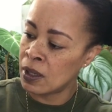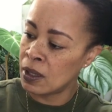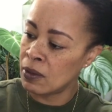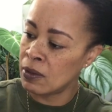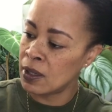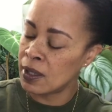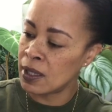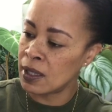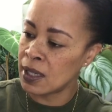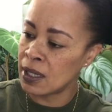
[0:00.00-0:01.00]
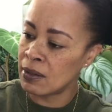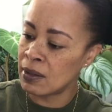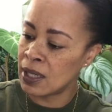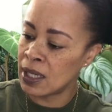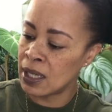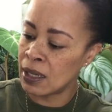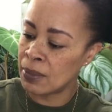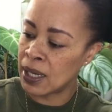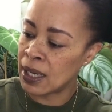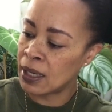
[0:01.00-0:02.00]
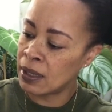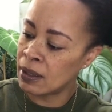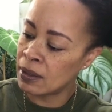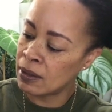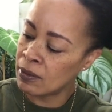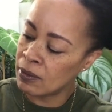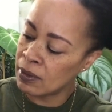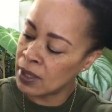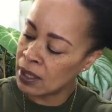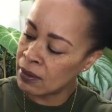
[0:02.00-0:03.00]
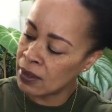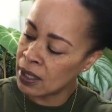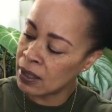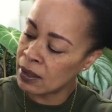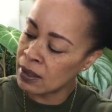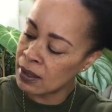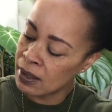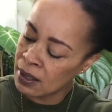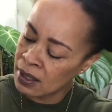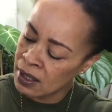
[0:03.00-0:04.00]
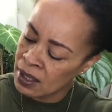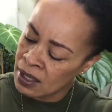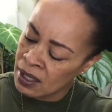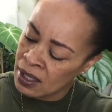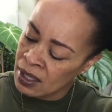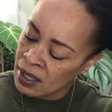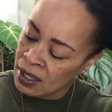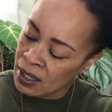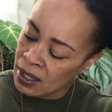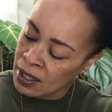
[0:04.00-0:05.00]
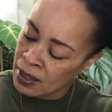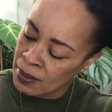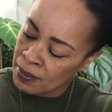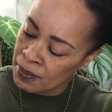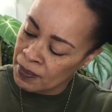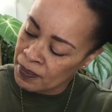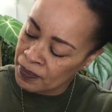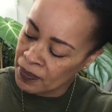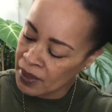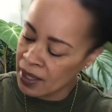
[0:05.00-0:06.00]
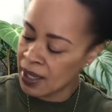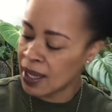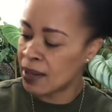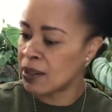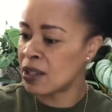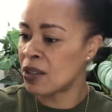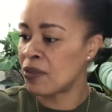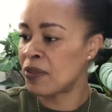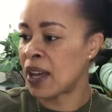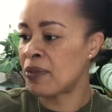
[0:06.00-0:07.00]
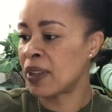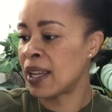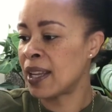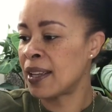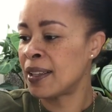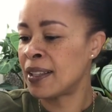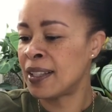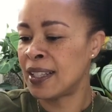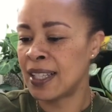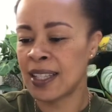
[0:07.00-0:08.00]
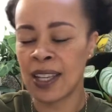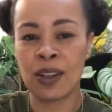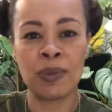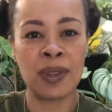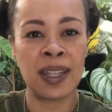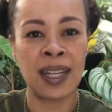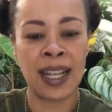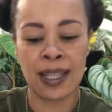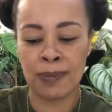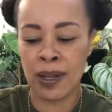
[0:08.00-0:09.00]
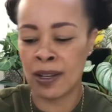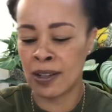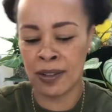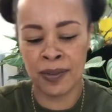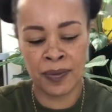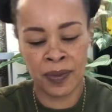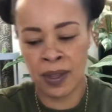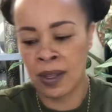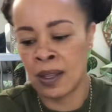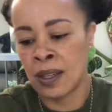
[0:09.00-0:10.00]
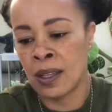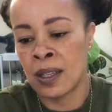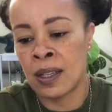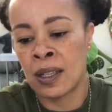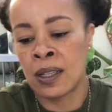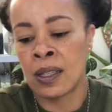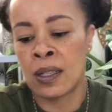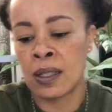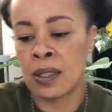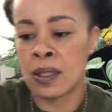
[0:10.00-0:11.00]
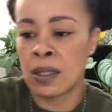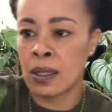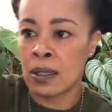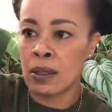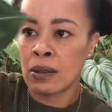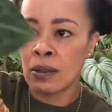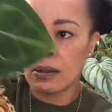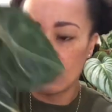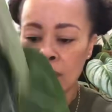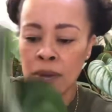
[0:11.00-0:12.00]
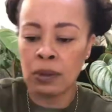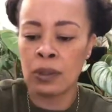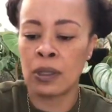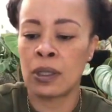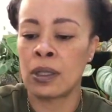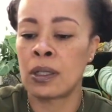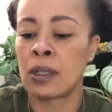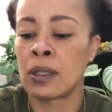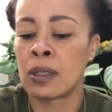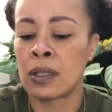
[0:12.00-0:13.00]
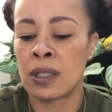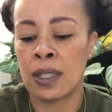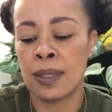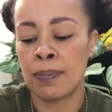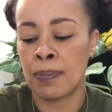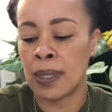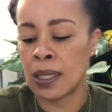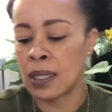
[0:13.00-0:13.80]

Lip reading: The roots are looking really yummy, really, really good. Okay, I'm going to stop faffing. Let's get on with the next part. So, ooh, she's big.